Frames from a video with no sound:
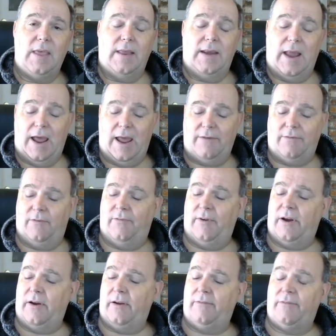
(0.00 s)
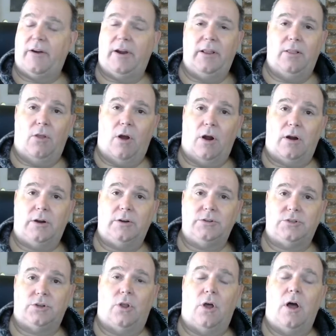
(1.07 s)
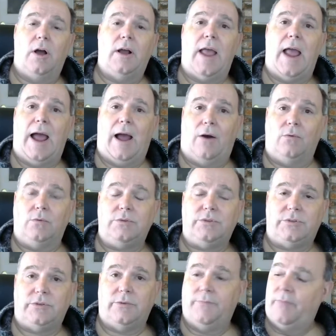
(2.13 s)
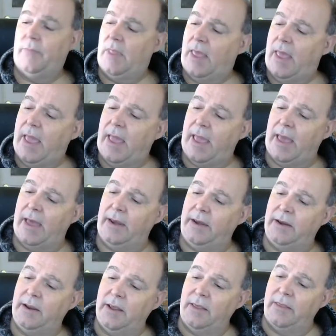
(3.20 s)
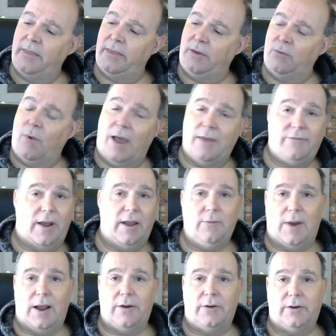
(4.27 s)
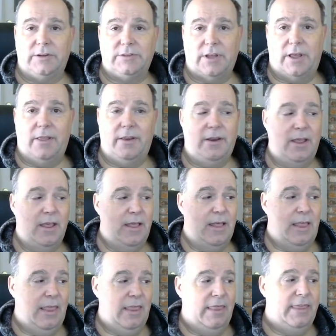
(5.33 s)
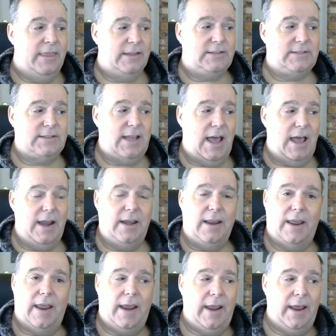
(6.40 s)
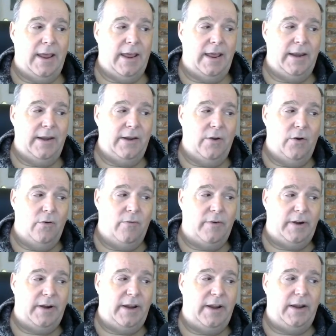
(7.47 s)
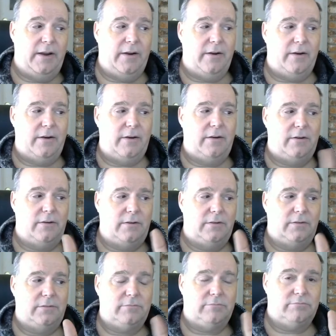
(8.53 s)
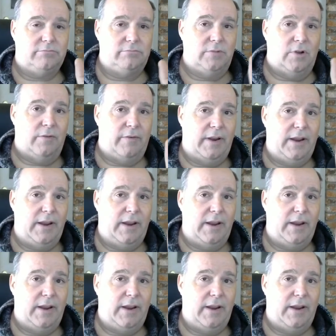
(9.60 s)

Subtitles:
Now, I have a very, very large, long house, and the Wi-Fi router is on this side, and over here, the